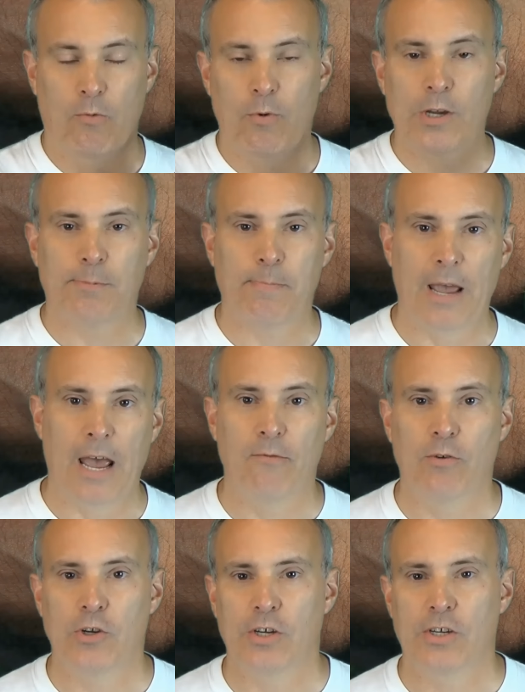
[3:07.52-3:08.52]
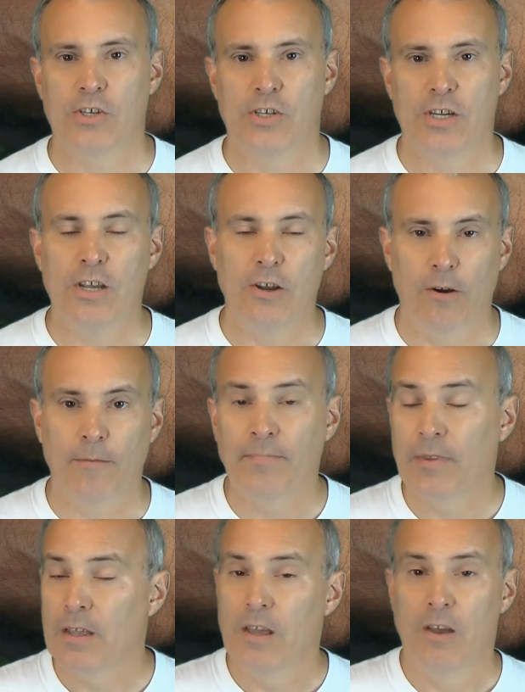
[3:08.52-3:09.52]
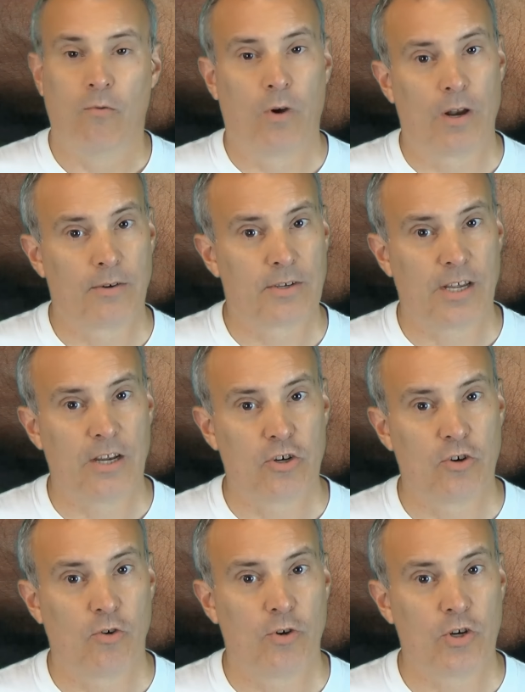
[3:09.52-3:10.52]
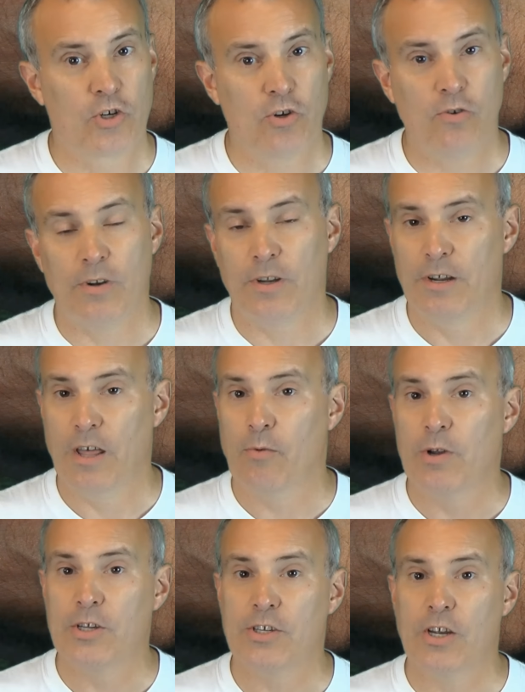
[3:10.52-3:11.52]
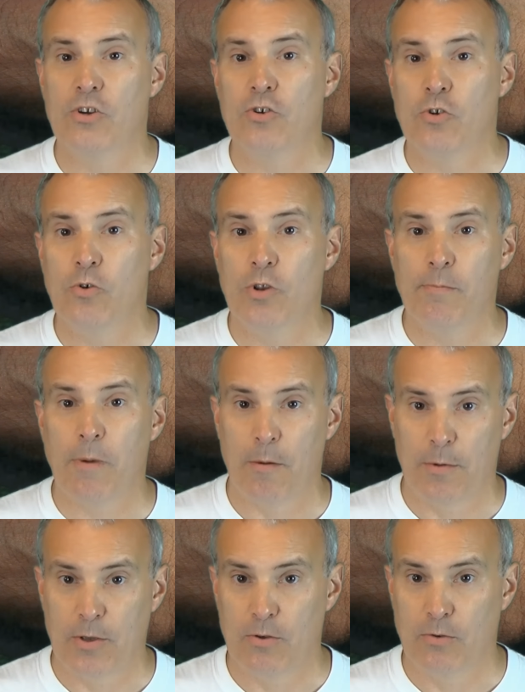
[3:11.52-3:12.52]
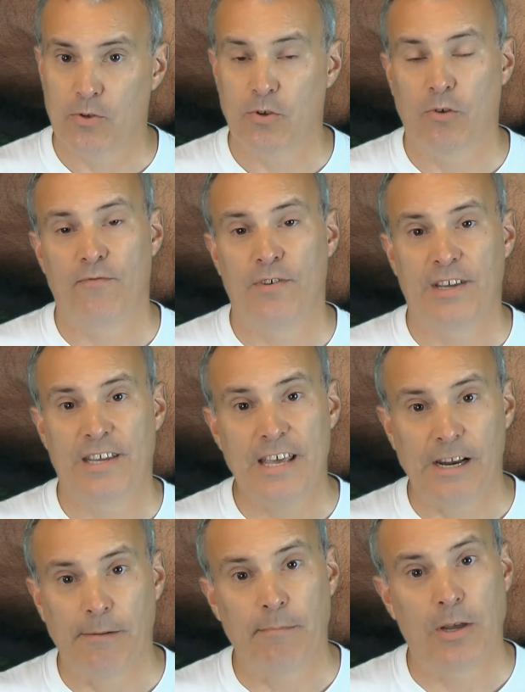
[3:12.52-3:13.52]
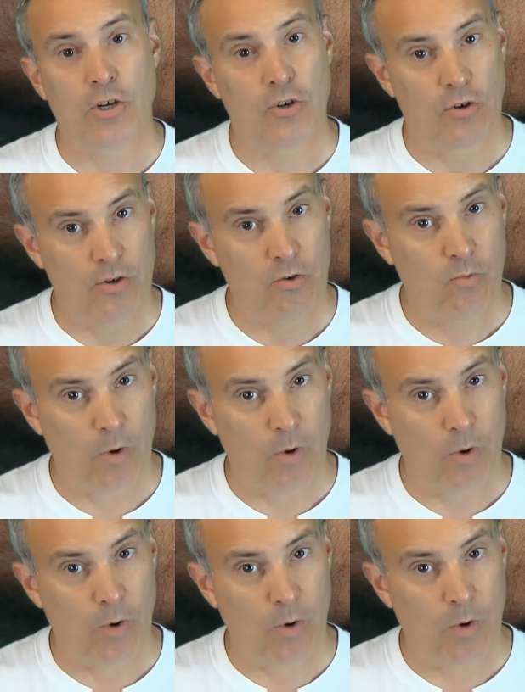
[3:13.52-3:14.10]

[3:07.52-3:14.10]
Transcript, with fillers: a wristband, which you can see here, one said you're doing the shoot, and the other one said you're doing the barbecue. So if you get them, make sure you